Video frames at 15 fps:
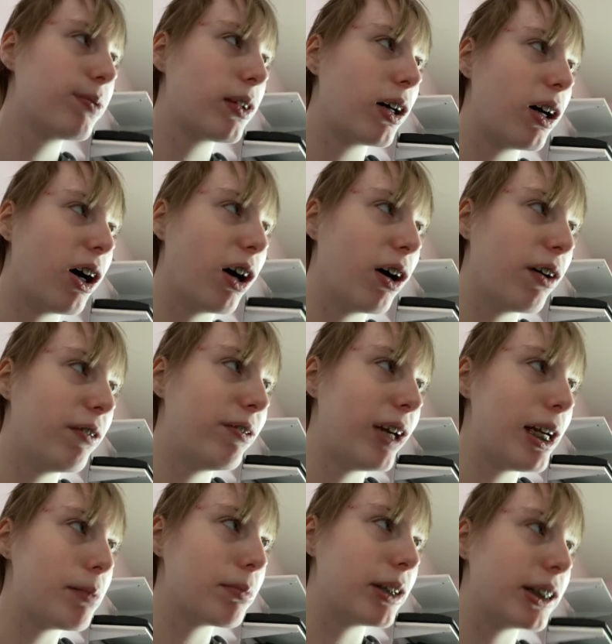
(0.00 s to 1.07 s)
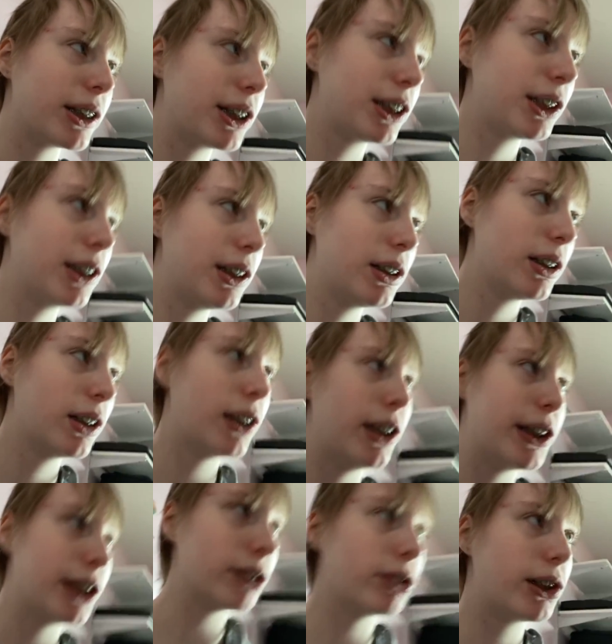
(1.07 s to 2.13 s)
a famous
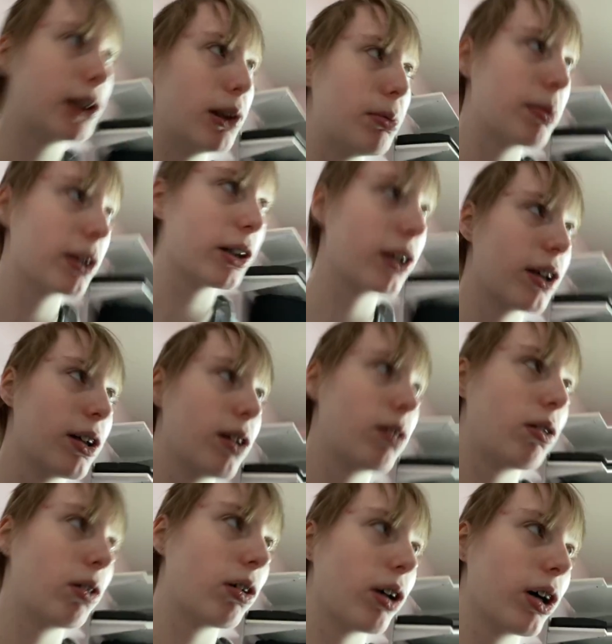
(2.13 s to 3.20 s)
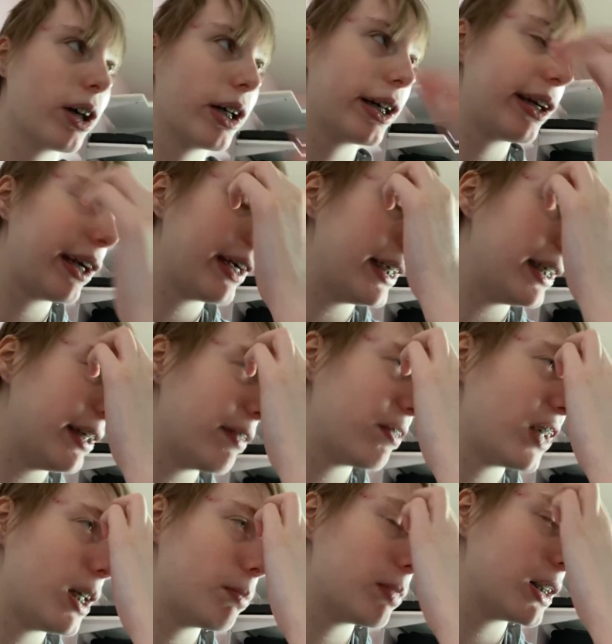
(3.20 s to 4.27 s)
YouTuber or a
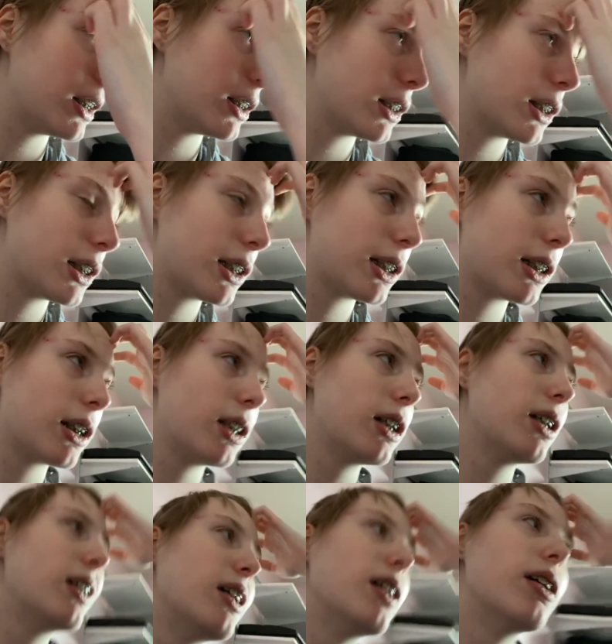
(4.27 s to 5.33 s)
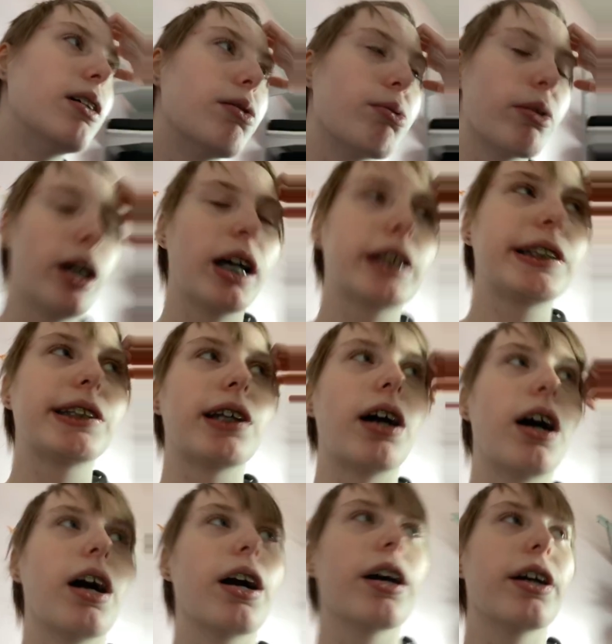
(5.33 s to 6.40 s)
famous rock
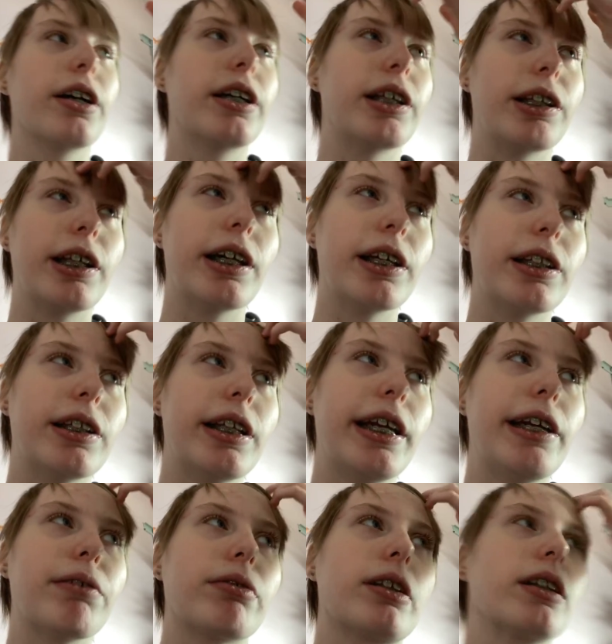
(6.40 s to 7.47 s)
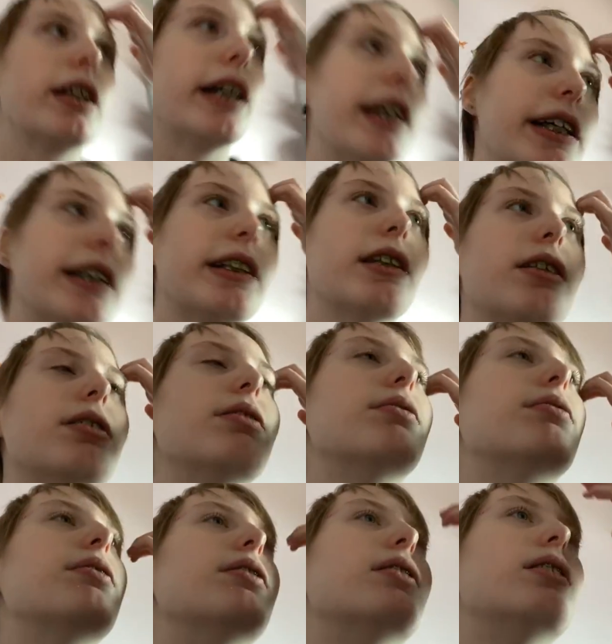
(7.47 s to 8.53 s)
star. And then they were like,
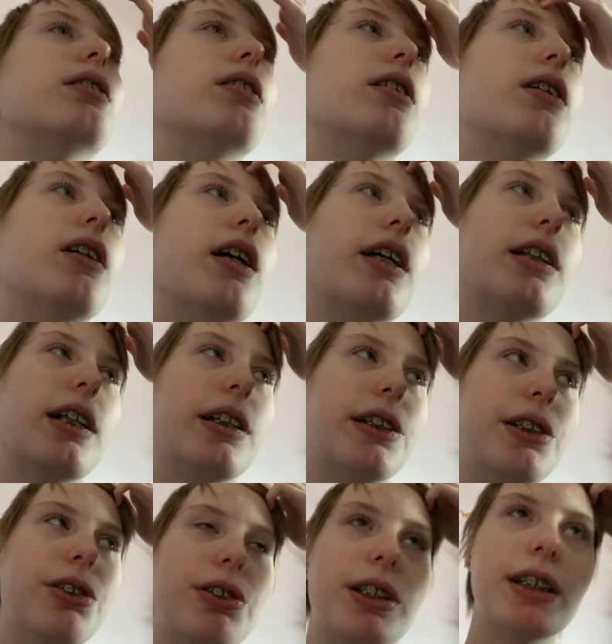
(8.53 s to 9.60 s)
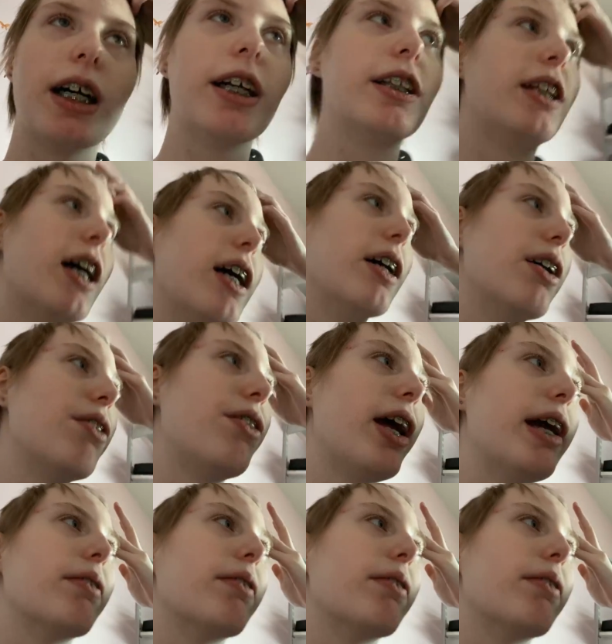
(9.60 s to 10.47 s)
and then you said that they